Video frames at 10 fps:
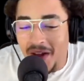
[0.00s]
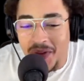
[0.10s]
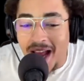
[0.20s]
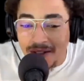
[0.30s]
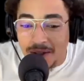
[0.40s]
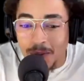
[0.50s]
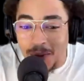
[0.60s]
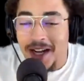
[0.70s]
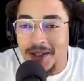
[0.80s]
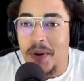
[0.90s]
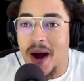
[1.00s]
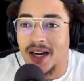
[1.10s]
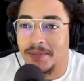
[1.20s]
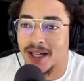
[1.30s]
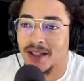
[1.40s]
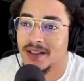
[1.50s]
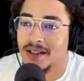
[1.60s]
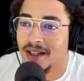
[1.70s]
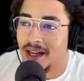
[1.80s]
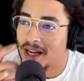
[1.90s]
That's the worst part about
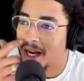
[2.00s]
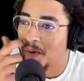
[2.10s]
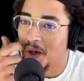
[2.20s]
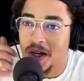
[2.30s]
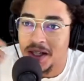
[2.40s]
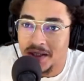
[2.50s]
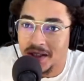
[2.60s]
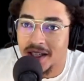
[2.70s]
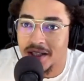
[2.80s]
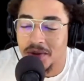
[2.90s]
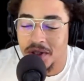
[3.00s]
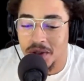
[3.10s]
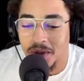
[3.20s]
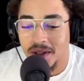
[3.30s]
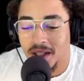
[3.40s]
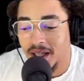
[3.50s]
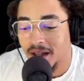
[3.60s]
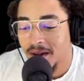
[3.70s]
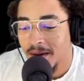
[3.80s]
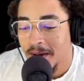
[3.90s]
this thing. Again, we'll go into the history
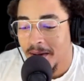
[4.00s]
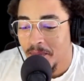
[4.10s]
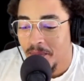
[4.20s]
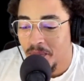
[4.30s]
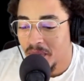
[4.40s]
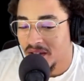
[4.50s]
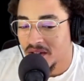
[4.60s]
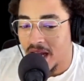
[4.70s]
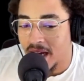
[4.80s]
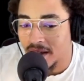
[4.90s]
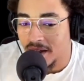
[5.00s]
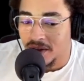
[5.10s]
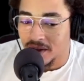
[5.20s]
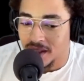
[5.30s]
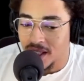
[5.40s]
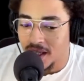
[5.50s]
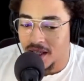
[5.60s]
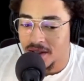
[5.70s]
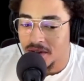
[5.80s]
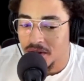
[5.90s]
shortly. Is that
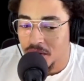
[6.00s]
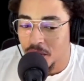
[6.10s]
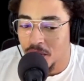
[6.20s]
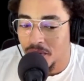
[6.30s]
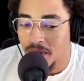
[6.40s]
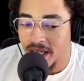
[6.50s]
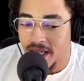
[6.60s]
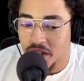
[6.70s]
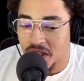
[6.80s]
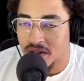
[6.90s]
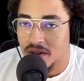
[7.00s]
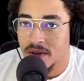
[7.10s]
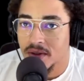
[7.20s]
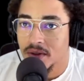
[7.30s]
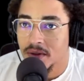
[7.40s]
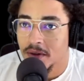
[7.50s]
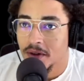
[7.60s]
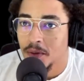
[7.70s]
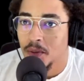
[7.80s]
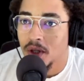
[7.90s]
these two religions
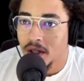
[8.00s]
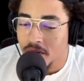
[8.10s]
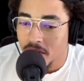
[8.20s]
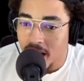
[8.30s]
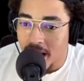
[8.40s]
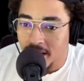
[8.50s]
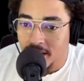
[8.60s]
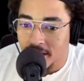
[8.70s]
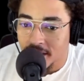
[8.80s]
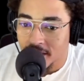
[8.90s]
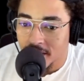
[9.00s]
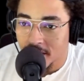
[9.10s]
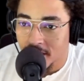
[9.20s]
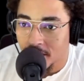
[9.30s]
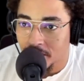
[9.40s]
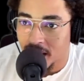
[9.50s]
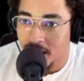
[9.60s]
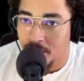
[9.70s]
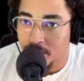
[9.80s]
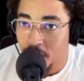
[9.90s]
were created
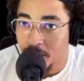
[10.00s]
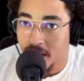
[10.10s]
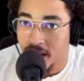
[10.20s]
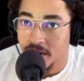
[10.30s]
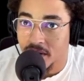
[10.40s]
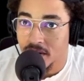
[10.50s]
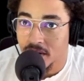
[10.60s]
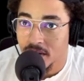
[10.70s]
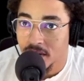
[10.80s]
by two brothers.